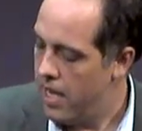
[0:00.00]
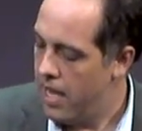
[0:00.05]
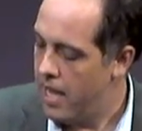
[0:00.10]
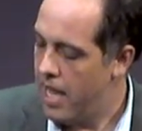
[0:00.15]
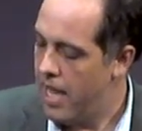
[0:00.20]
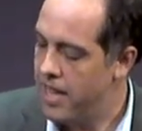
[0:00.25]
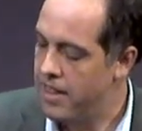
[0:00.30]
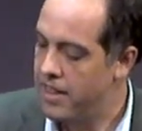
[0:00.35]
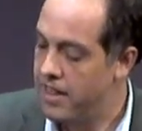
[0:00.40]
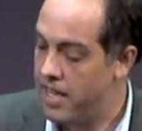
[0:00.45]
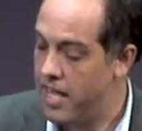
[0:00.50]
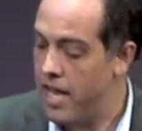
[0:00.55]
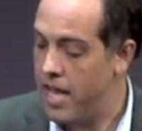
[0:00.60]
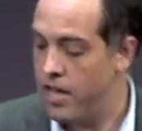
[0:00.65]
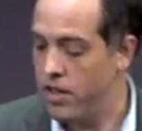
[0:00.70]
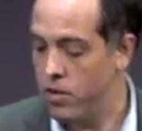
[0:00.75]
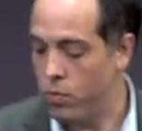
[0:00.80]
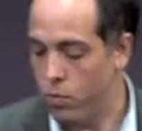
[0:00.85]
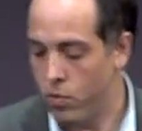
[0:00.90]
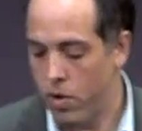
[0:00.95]
And
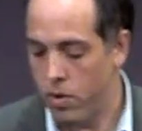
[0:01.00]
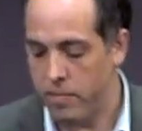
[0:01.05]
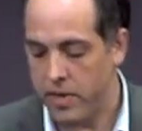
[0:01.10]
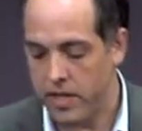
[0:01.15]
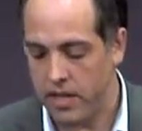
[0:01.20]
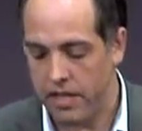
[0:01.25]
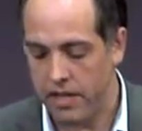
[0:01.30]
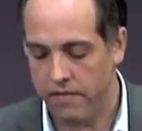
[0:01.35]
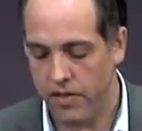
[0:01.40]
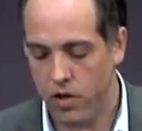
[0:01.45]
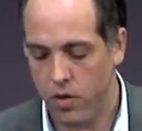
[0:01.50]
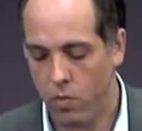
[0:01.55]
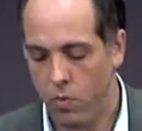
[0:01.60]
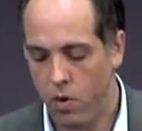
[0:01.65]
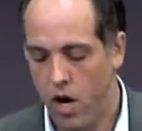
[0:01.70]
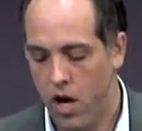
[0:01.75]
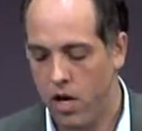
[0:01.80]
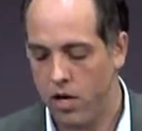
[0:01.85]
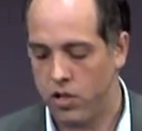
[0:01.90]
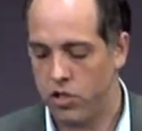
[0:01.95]
then the woman, leaving her
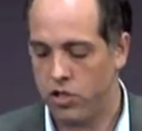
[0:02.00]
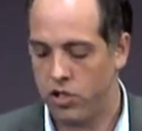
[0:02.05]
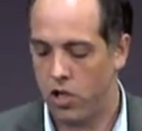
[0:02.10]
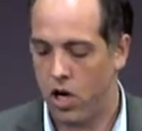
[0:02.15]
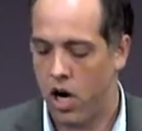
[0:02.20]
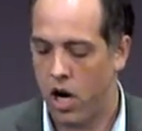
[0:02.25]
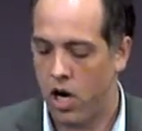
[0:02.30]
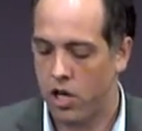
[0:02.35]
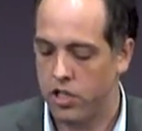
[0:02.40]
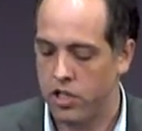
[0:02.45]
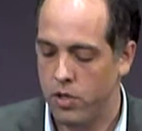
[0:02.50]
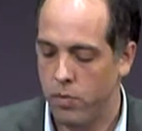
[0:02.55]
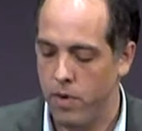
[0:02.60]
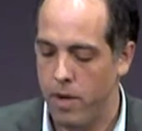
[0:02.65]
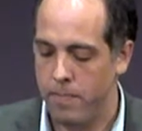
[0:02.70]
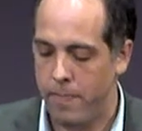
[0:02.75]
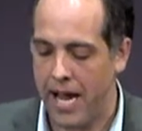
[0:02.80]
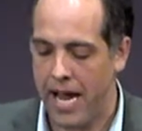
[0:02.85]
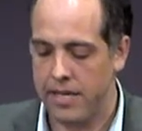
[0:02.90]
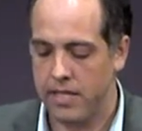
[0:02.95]
water jar, she
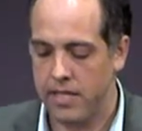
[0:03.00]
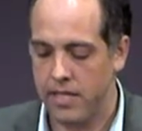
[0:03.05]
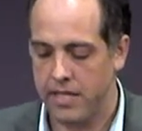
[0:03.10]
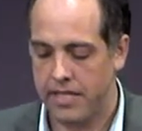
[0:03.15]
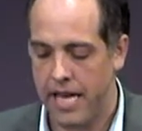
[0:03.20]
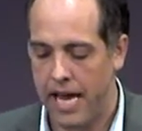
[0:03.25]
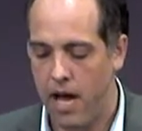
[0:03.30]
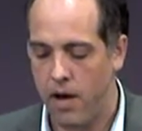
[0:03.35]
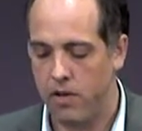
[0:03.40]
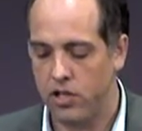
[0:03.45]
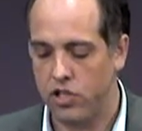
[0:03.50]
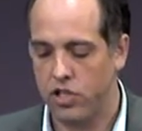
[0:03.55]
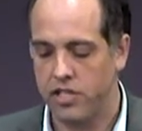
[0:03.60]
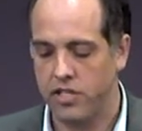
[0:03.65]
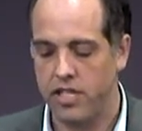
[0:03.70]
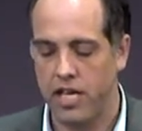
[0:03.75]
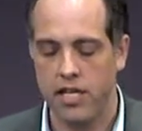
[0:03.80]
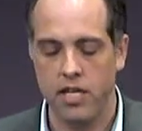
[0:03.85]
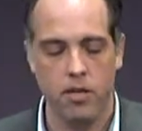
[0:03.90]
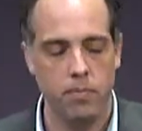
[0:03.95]
went back to the town and she
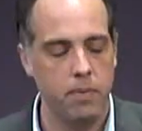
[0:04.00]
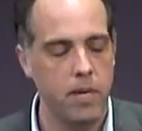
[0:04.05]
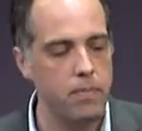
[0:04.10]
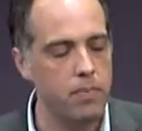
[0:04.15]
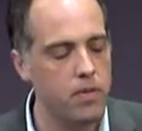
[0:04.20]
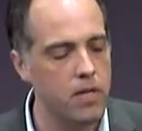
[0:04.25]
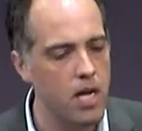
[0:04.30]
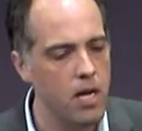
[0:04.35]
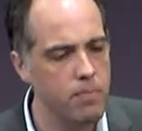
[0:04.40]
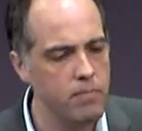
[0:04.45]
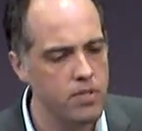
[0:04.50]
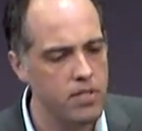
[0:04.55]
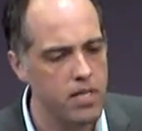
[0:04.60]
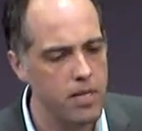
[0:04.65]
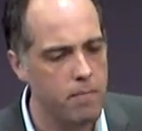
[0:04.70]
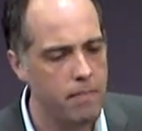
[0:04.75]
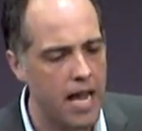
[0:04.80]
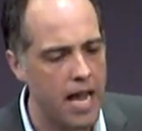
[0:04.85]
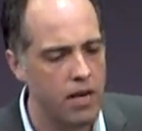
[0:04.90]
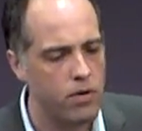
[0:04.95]
said to the people, come see a
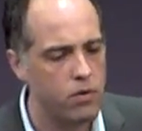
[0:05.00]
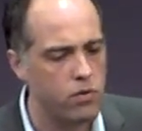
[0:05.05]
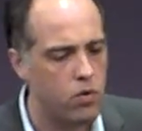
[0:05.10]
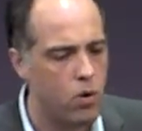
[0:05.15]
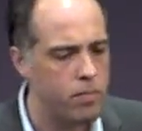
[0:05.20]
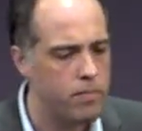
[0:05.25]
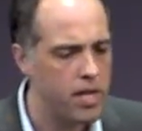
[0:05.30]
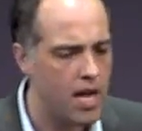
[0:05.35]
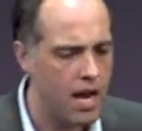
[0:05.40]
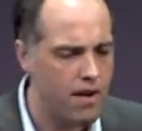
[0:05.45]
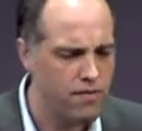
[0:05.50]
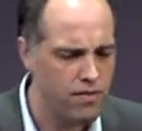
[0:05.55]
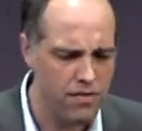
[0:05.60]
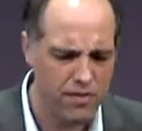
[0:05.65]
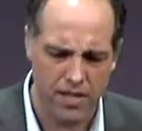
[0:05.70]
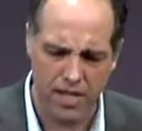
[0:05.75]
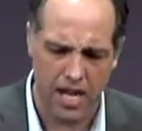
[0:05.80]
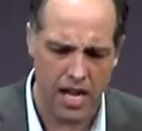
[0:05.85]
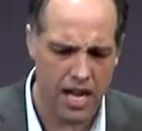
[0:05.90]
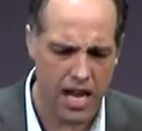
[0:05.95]
man who told me
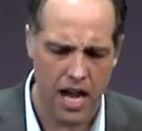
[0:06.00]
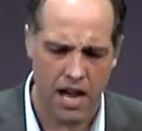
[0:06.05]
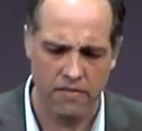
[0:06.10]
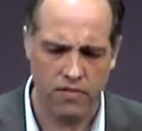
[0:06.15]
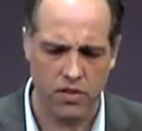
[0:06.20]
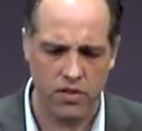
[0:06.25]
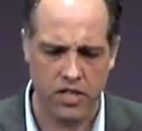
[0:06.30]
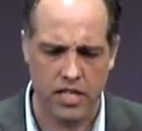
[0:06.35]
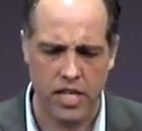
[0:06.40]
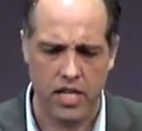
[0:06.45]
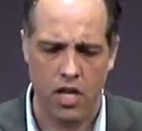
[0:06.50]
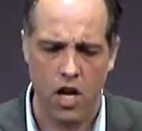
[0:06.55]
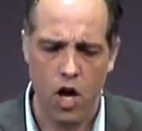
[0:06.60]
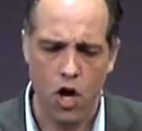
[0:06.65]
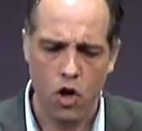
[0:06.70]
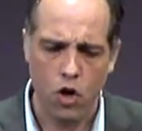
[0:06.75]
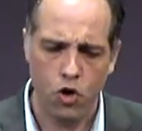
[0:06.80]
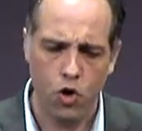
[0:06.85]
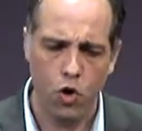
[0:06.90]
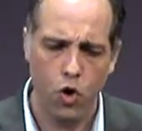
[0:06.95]
everything I ever did.
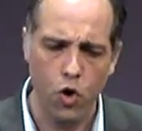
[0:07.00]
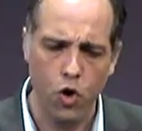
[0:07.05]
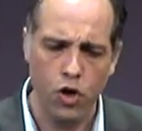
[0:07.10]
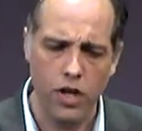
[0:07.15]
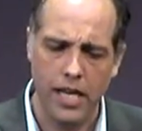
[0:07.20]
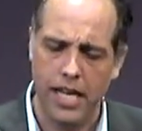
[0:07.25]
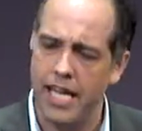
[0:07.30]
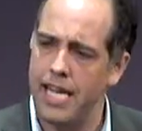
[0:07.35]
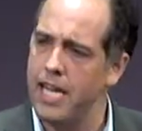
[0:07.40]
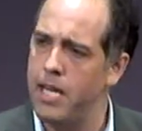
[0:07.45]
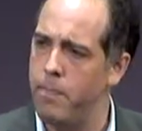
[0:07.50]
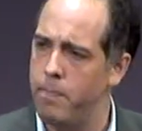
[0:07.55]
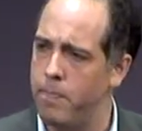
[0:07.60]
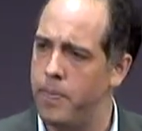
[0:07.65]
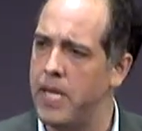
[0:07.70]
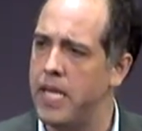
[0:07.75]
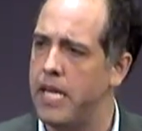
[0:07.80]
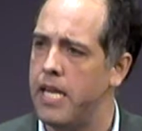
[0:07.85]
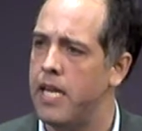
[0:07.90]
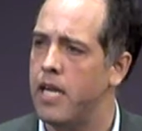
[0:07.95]
Could he
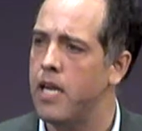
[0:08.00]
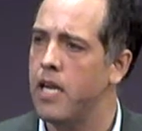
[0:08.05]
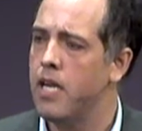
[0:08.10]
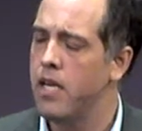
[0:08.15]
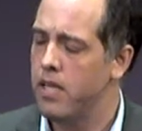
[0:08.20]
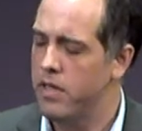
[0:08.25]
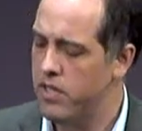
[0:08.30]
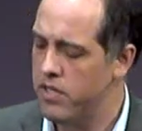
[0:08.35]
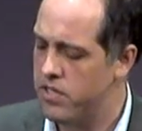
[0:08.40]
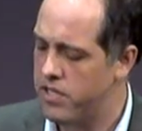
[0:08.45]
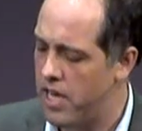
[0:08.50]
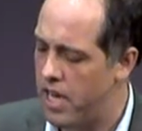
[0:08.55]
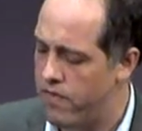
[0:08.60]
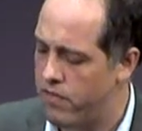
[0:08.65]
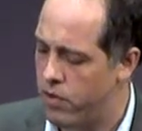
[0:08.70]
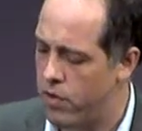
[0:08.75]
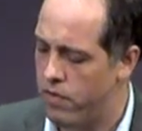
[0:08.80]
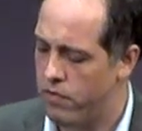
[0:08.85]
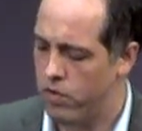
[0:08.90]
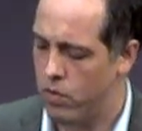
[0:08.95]
be the
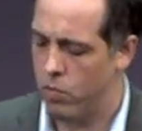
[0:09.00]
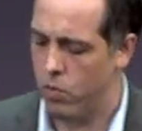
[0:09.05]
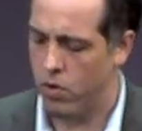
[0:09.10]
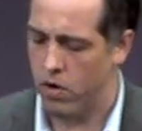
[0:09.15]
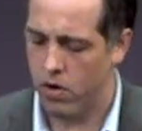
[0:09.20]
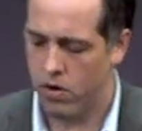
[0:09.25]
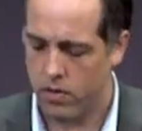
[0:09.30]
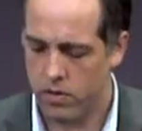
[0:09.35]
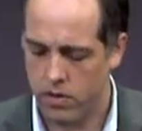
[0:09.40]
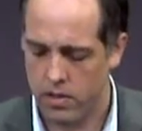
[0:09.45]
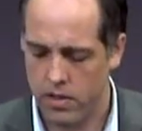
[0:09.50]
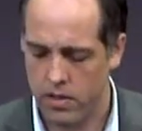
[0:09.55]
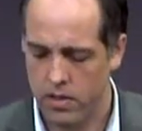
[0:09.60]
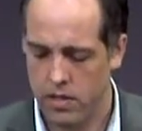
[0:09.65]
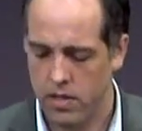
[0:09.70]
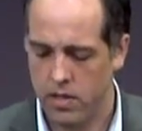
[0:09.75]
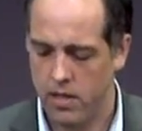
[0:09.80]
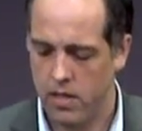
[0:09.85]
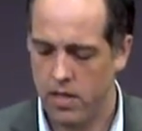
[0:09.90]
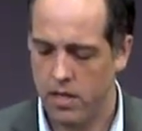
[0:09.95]
Savior of the world?
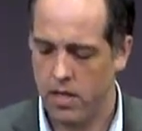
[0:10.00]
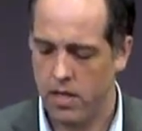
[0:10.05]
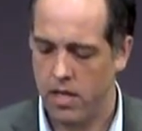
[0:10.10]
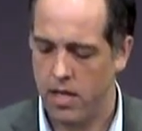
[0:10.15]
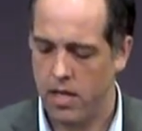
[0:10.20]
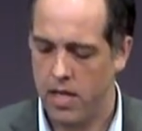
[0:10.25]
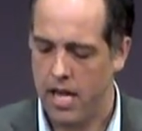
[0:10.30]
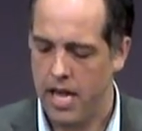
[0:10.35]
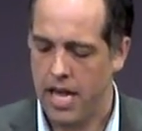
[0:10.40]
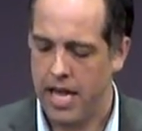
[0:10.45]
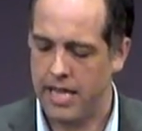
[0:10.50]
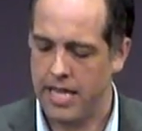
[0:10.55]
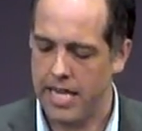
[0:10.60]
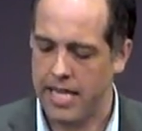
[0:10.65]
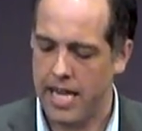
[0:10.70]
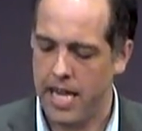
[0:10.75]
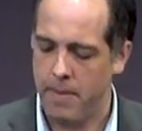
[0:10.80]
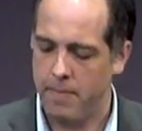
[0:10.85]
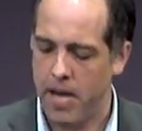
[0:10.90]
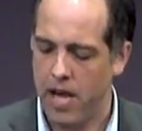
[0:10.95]
And they
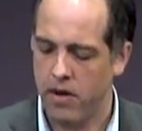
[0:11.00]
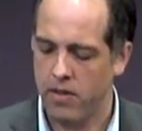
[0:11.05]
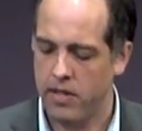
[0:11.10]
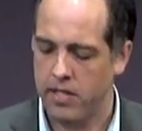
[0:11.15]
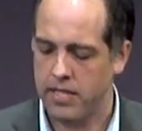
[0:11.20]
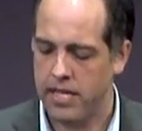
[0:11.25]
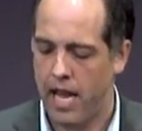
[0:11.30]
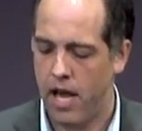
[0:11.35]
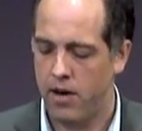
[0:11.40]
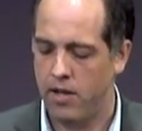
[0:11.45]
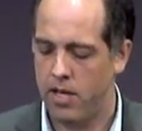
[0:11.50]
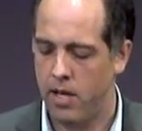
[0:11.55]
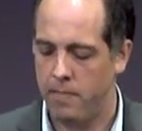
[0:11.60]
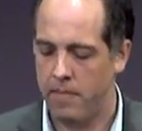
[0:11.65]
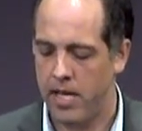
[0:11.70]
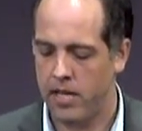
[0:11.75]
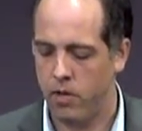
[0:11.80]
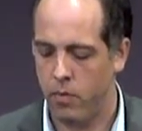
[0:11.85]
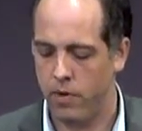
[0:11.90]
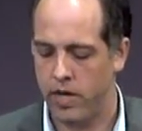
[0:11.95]
came out of the town and they
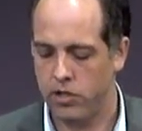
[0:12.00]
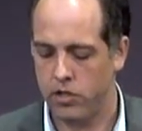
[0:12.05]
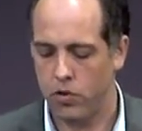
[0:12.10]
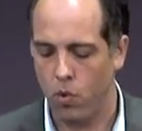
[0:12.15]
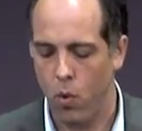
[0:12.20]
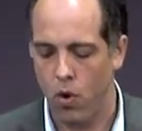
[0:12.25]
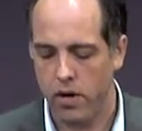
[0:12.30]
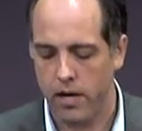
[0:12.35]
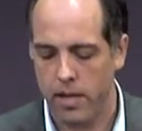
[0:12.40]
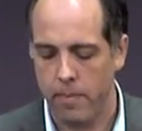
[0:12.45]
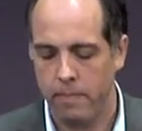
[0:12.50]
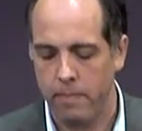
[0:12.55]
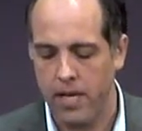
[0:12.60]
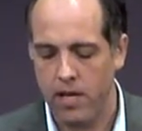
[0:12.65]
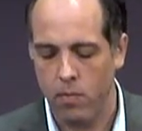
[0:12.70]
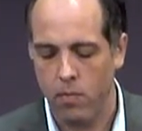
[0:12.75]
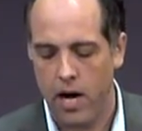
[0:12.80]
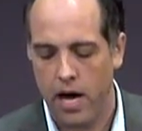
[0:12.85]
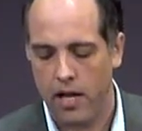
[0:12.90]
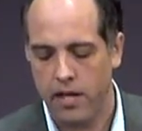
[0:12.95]
made their way toward him.
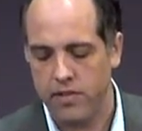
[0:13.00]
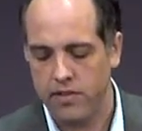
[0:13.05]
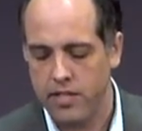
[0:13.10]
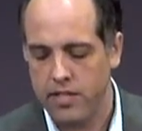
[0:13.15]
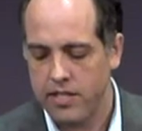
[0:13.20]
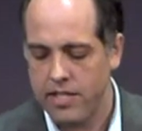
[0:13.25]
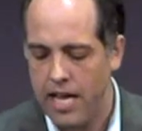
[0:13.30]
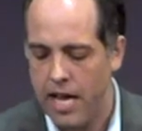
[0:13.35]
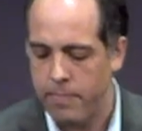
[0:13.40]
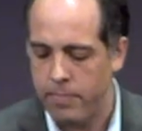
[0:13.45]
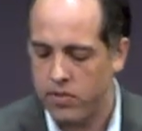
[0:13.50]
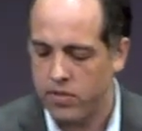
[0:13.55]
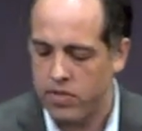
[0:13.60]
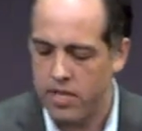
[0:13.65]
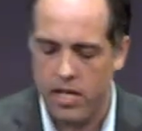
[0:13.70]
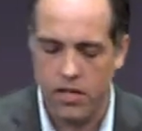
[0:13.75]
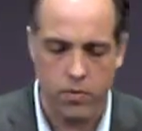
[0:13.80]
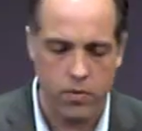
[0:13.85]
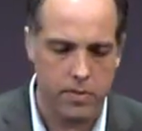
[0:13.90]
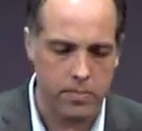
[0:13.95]
Meanwhile, his disciples
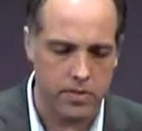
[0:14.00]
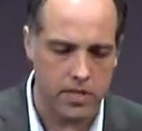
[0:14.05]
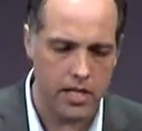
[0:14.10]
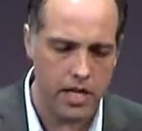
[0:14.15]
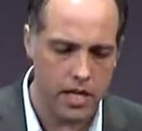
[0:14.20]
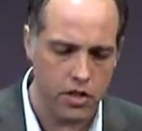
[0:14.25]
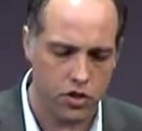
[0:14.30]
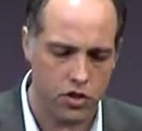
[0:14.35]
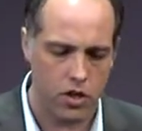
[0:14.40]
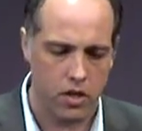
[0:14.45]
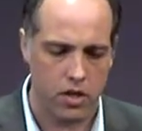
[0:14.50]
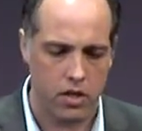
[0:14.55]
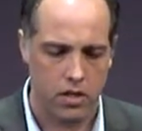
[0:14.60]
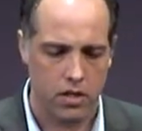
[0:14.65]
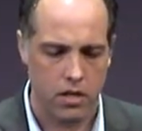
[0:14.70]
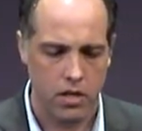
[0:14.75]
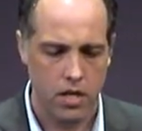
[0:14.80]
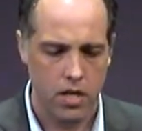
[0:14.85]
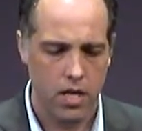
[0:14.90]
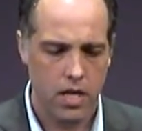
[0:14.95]
said to him, teacher,
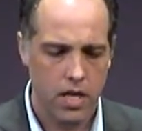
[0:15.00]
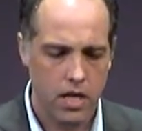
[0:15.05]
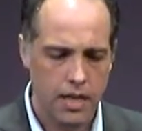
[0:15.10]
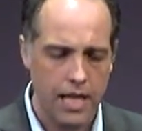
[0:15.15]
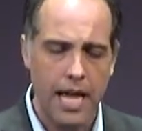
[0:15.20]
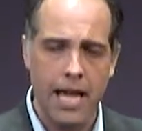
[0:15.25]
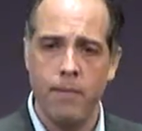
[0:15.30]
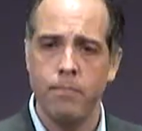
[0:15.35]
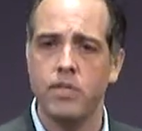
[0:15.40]
lamb